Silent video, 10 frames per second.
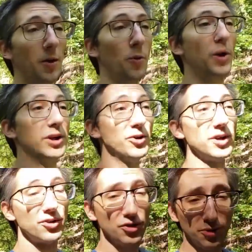What you can
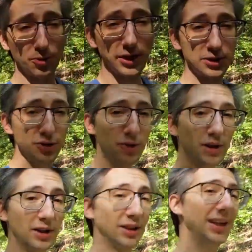do is you can
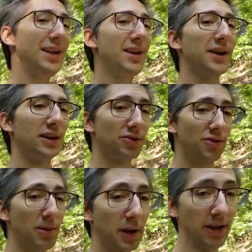glean things
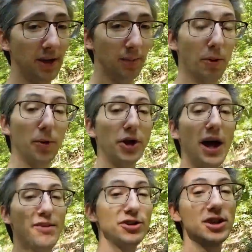from it. But what you
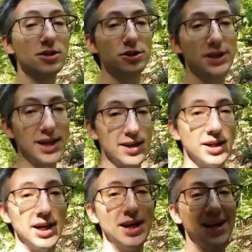have to understand
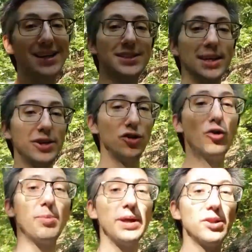is that you'll
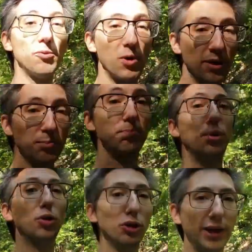be the one
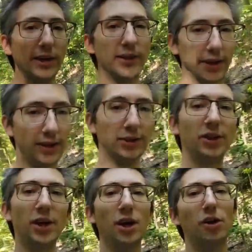pulling things
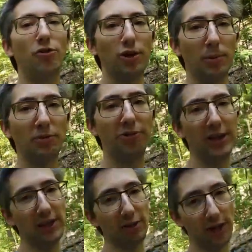from a
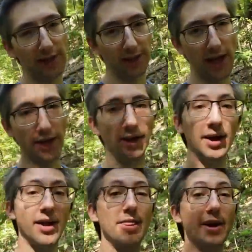video like that.
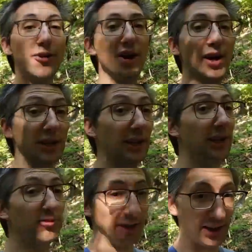They're not
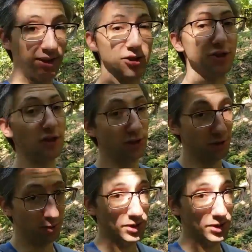giving it to you.